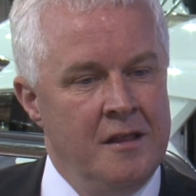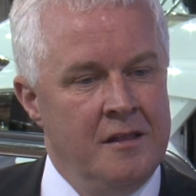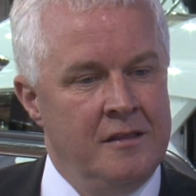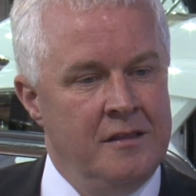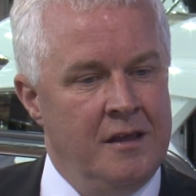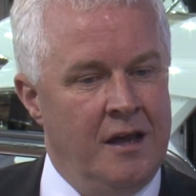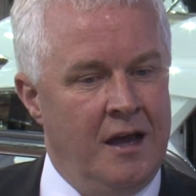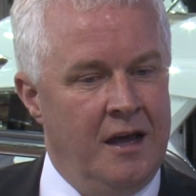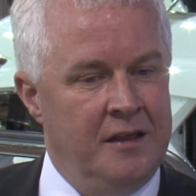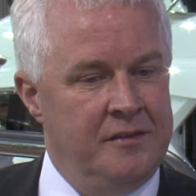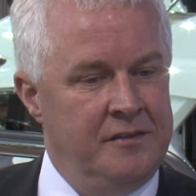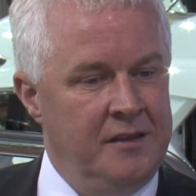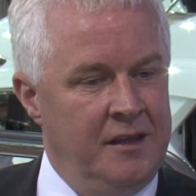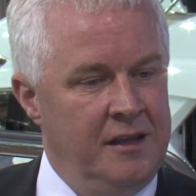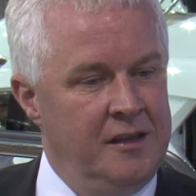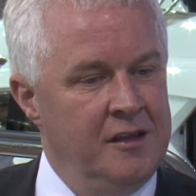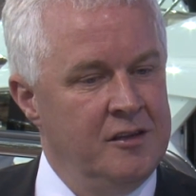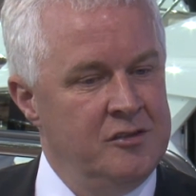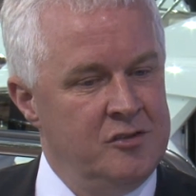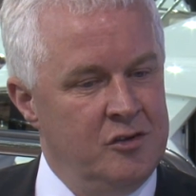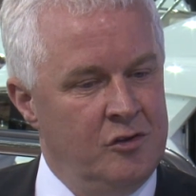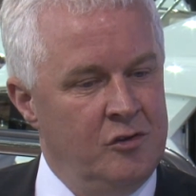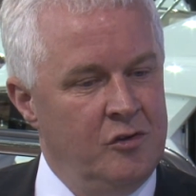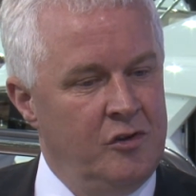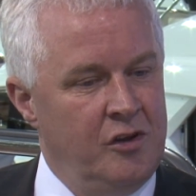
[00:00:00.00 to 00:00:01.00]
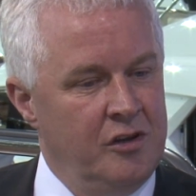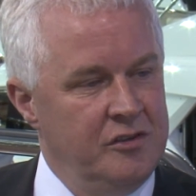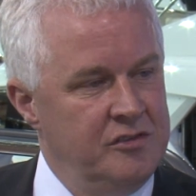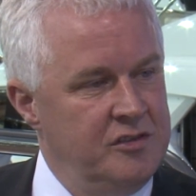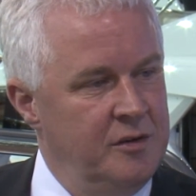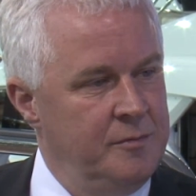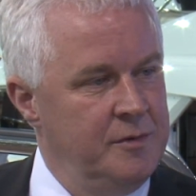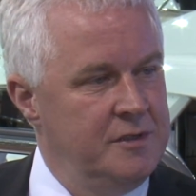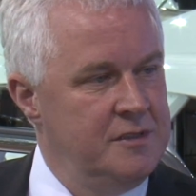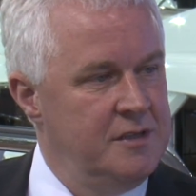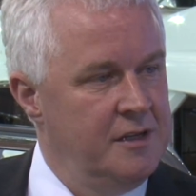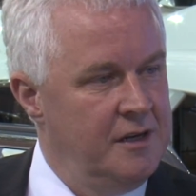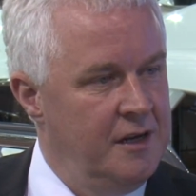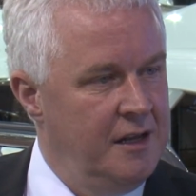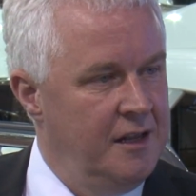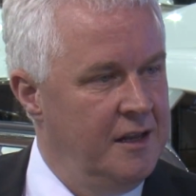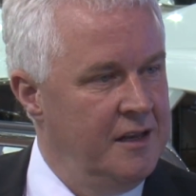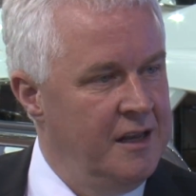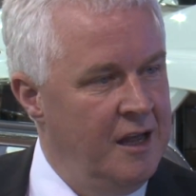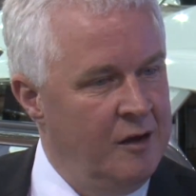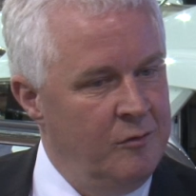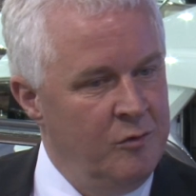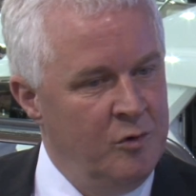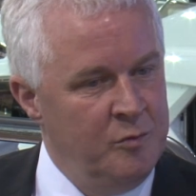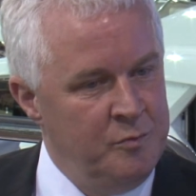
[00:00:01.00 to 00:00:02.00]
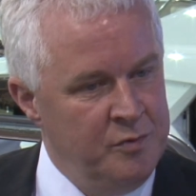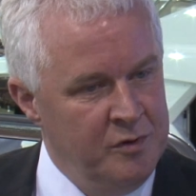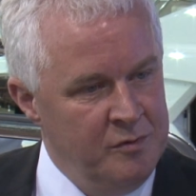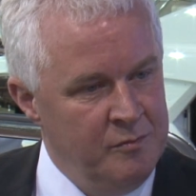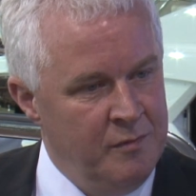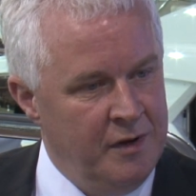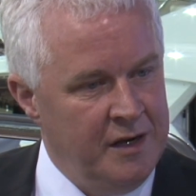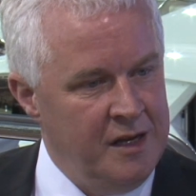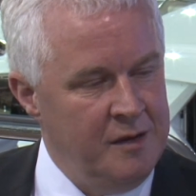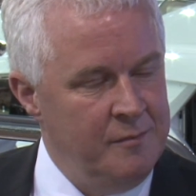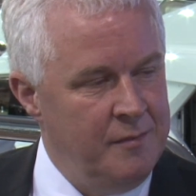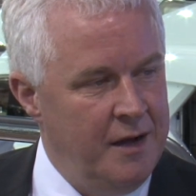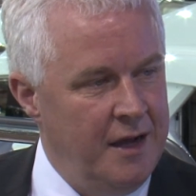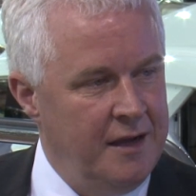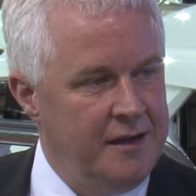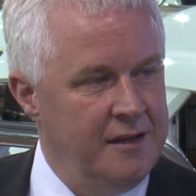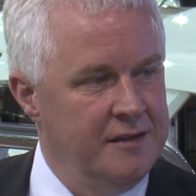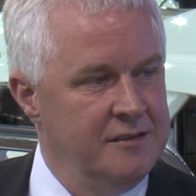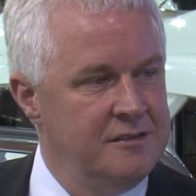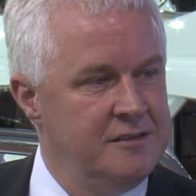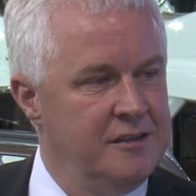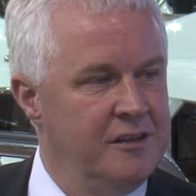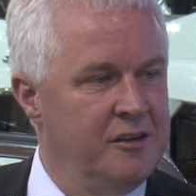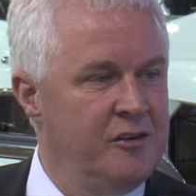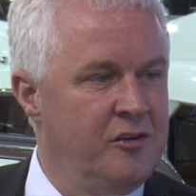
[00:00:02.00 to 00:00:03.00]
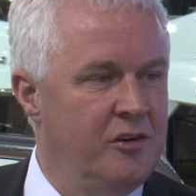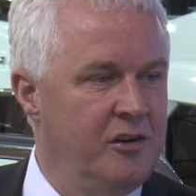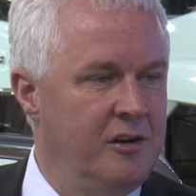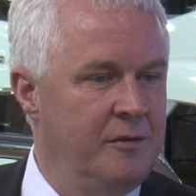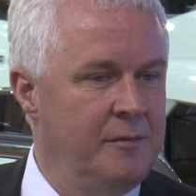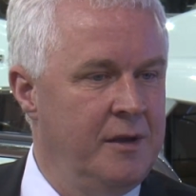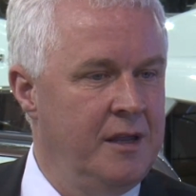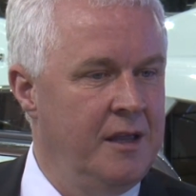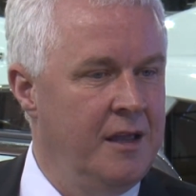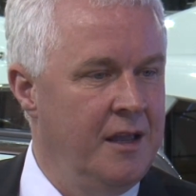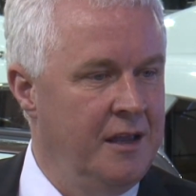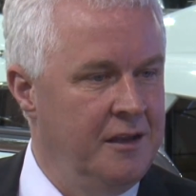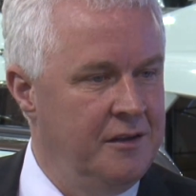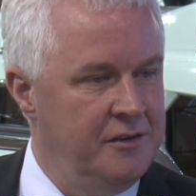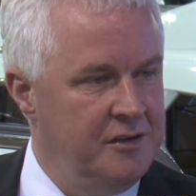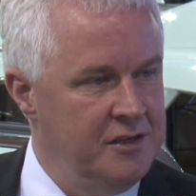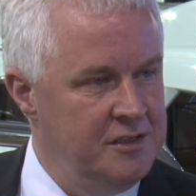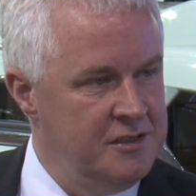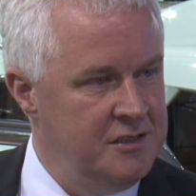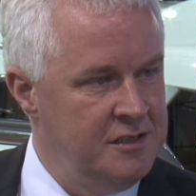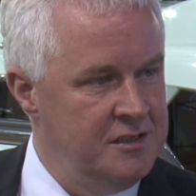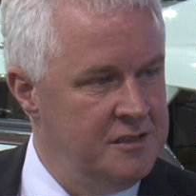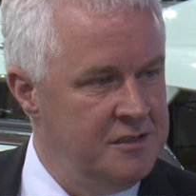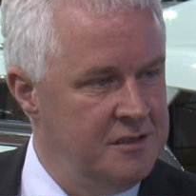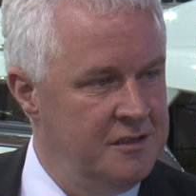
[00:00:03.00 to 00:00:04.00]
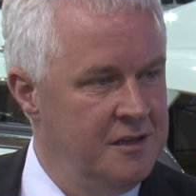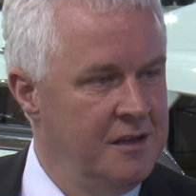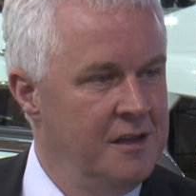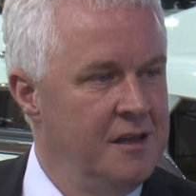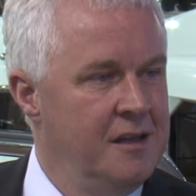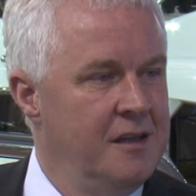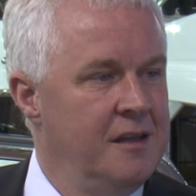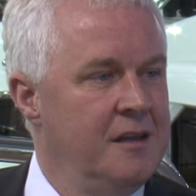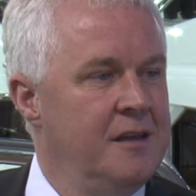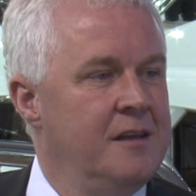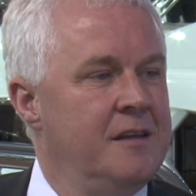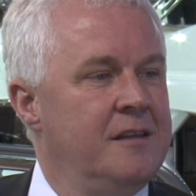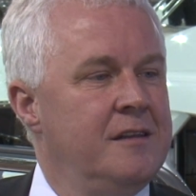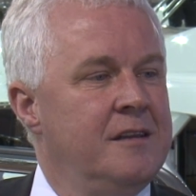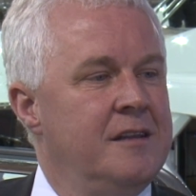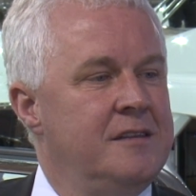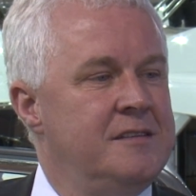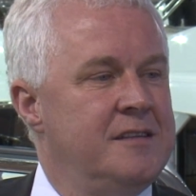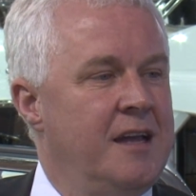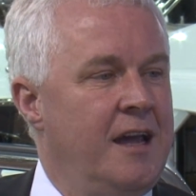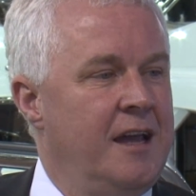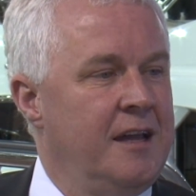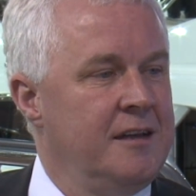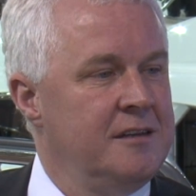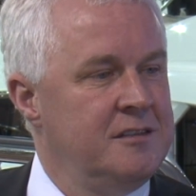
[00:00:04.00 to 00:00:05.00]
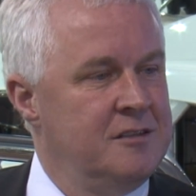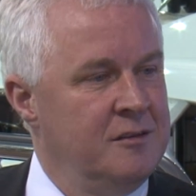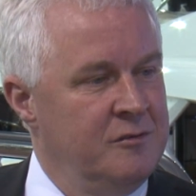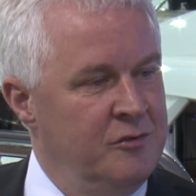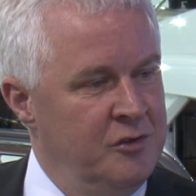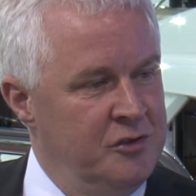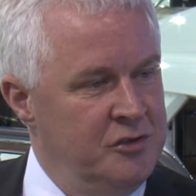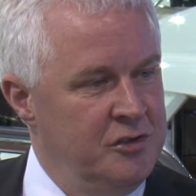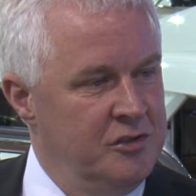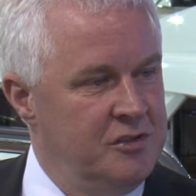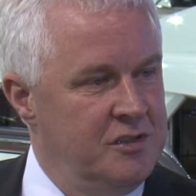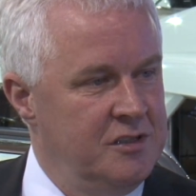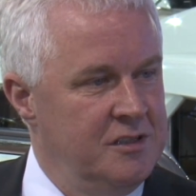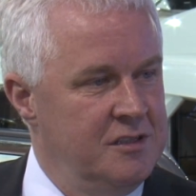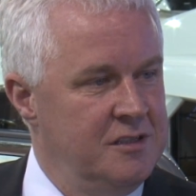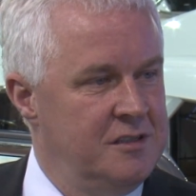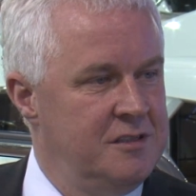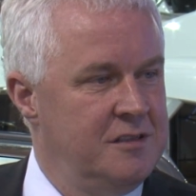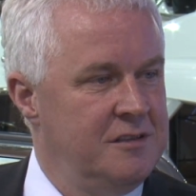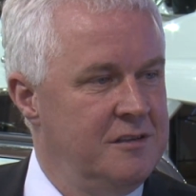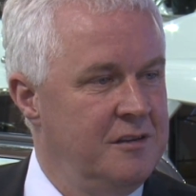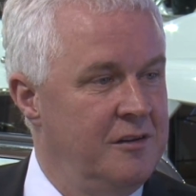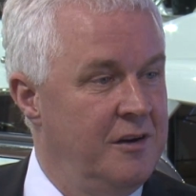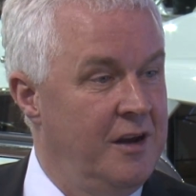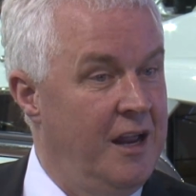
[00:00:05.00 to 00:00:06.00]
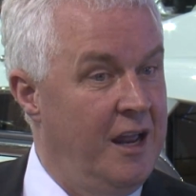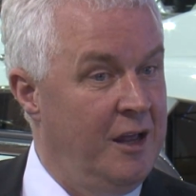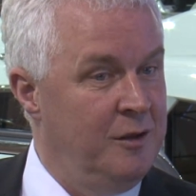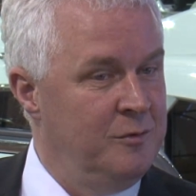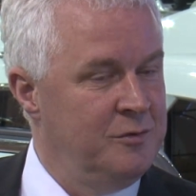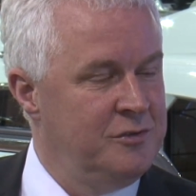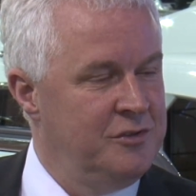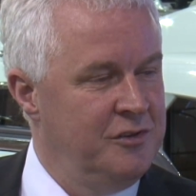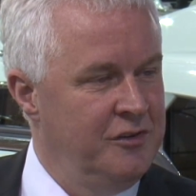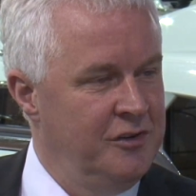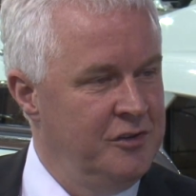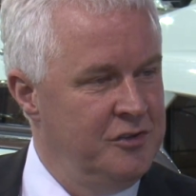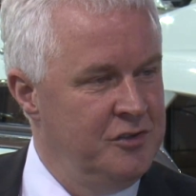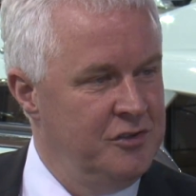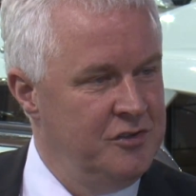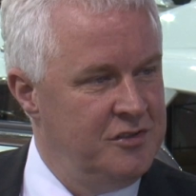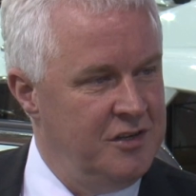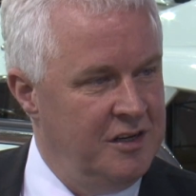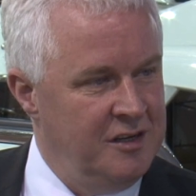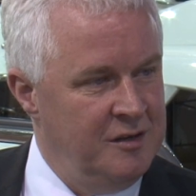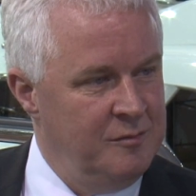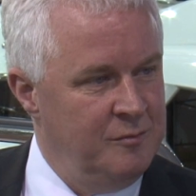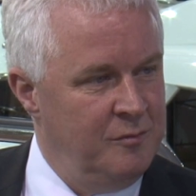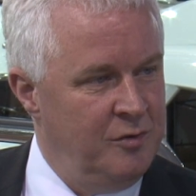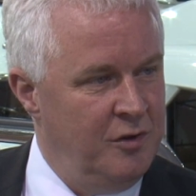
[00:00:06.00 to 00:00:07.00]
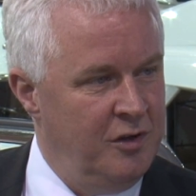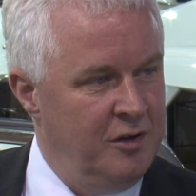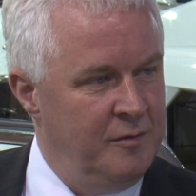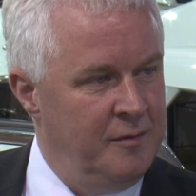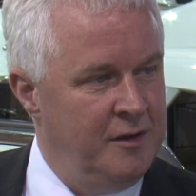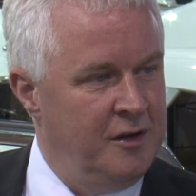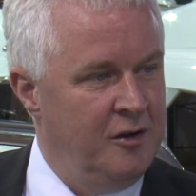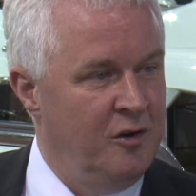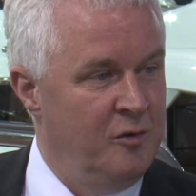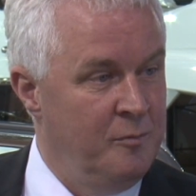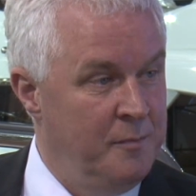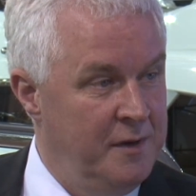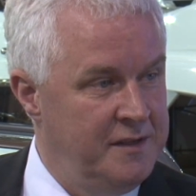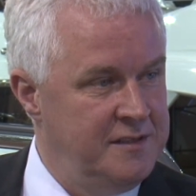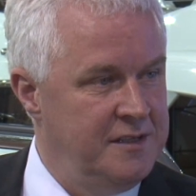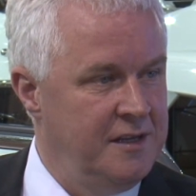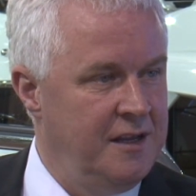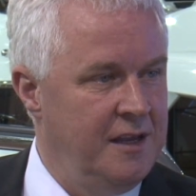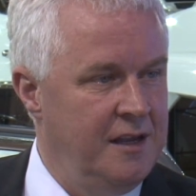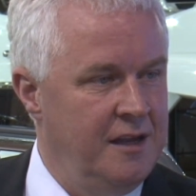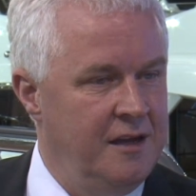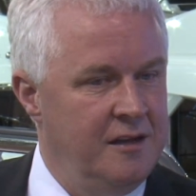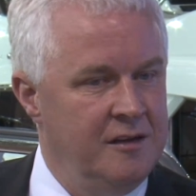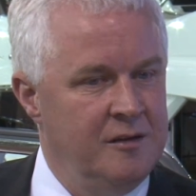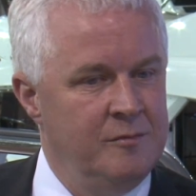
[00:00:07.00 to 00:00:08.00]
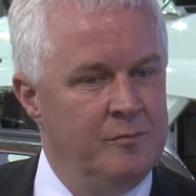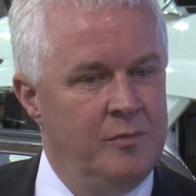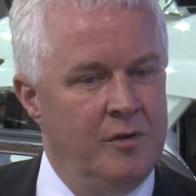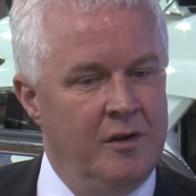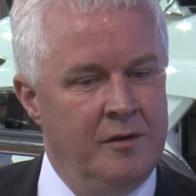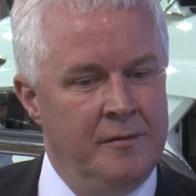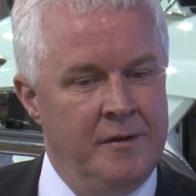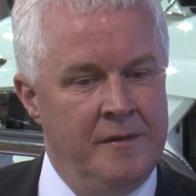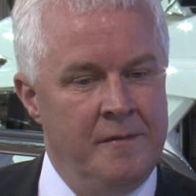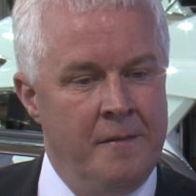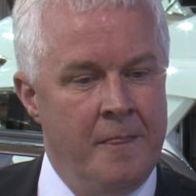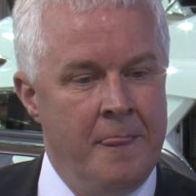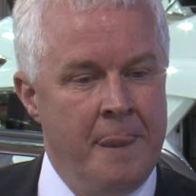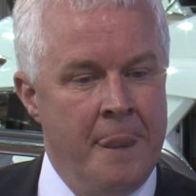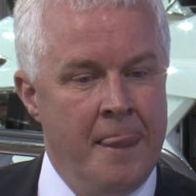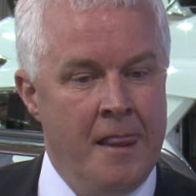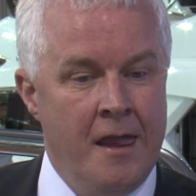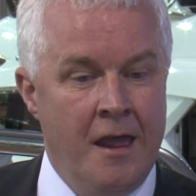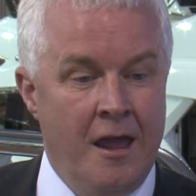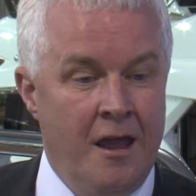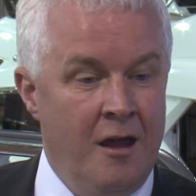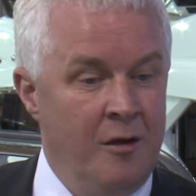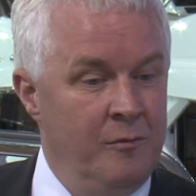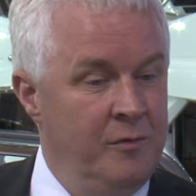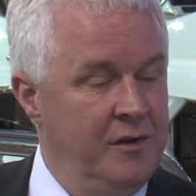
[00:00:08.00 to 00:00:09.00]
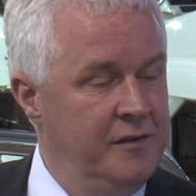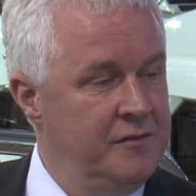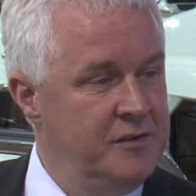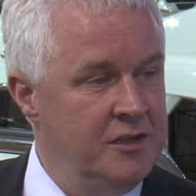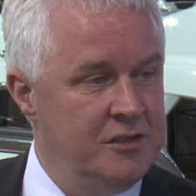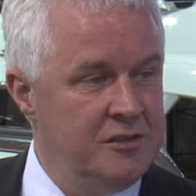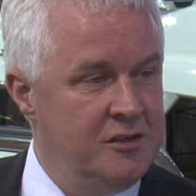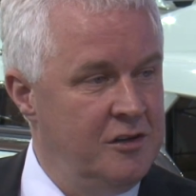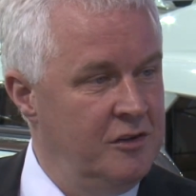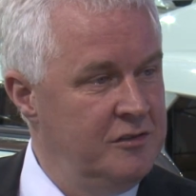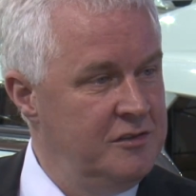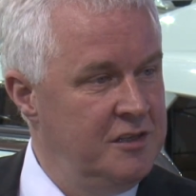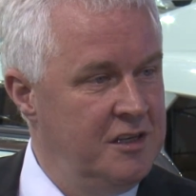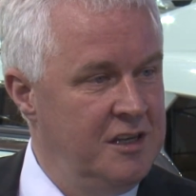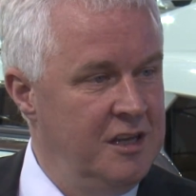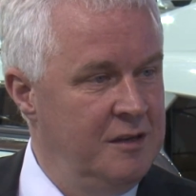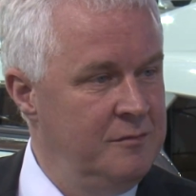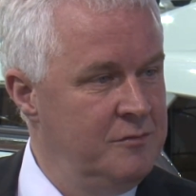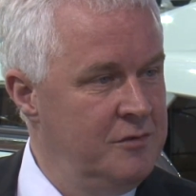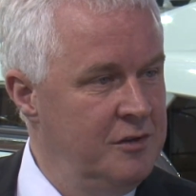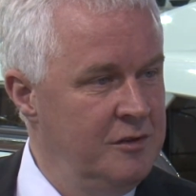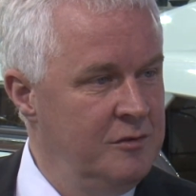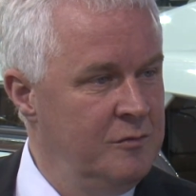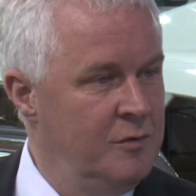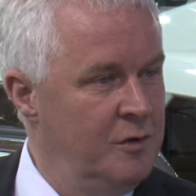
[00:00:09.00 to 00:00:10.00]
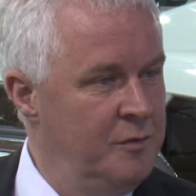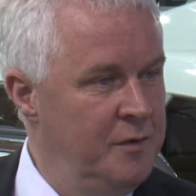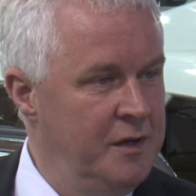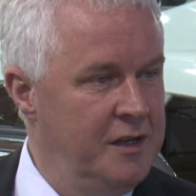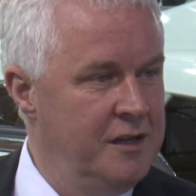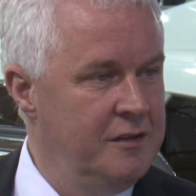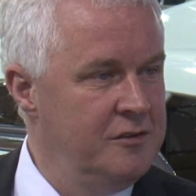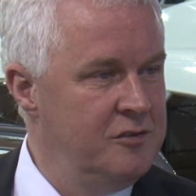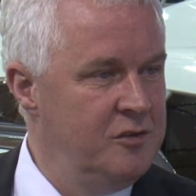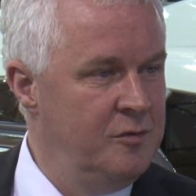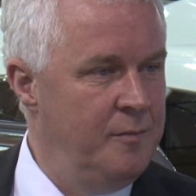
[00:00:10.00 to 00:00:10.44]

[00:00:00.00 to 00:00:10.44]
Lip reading: that I think it's all contributory, and that will put money back into the economy, increases the tax, it reduces or helps to reduce unemployment or mitigate unemployment, and we've just got to keep doing what we can